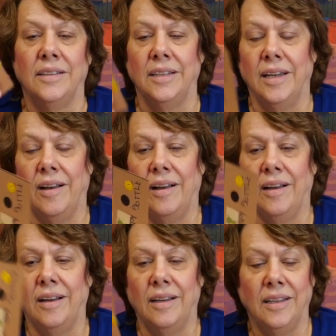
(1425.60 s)
Now,
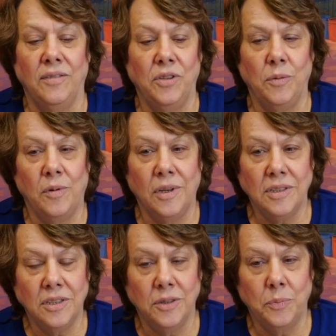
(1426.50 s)
if you
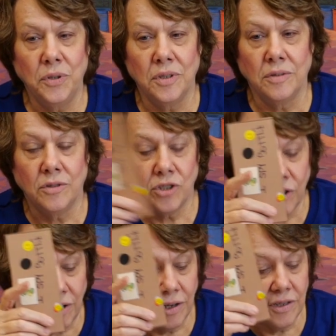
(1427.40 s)
want to put
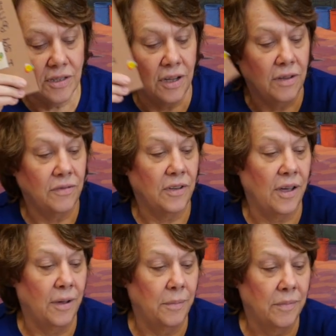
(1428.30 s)
shards
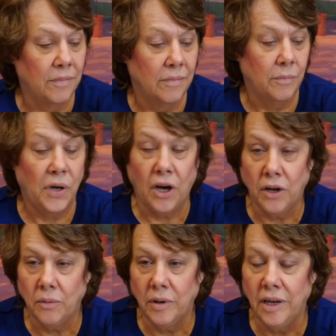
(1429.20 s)
of
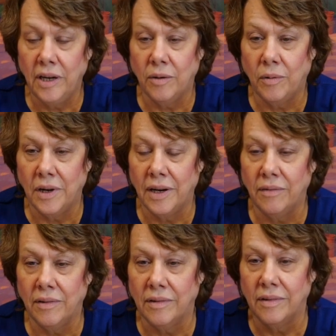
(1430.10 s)
pottery or
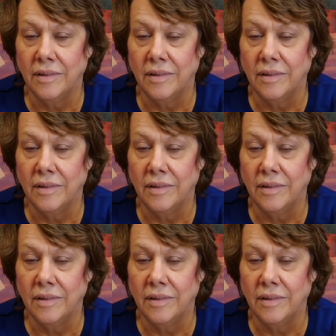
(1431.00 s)
whatever,